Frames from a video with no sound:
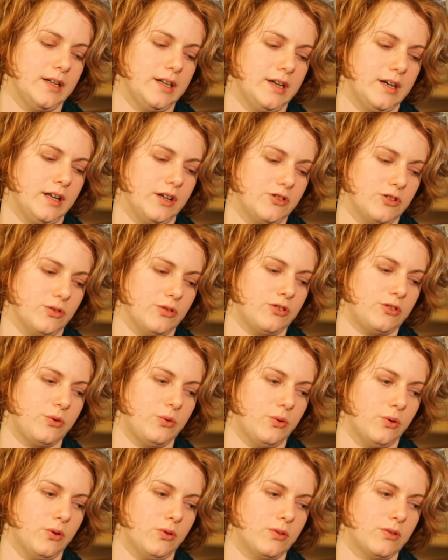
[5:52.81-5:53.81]
And I chose
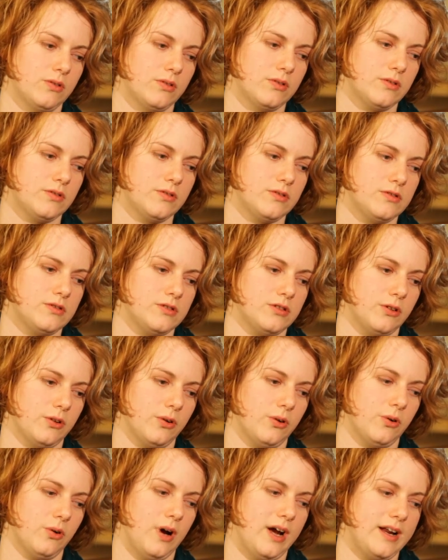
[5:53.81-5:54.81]
school.
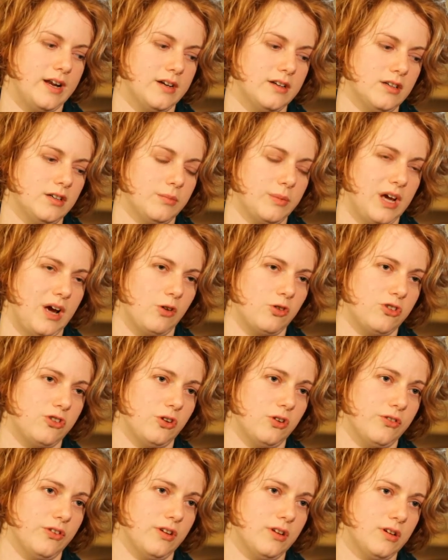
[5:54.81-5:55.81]
So I ended up couch
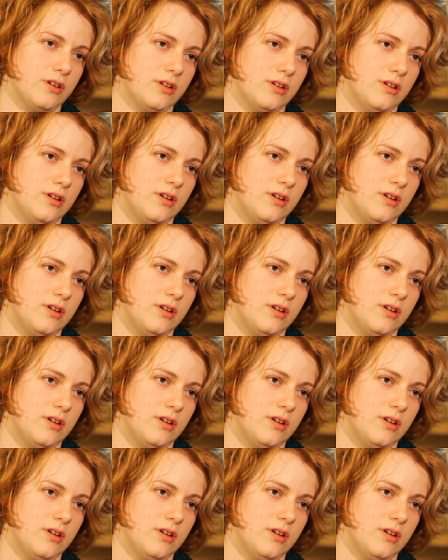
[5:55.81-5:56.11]
surfing.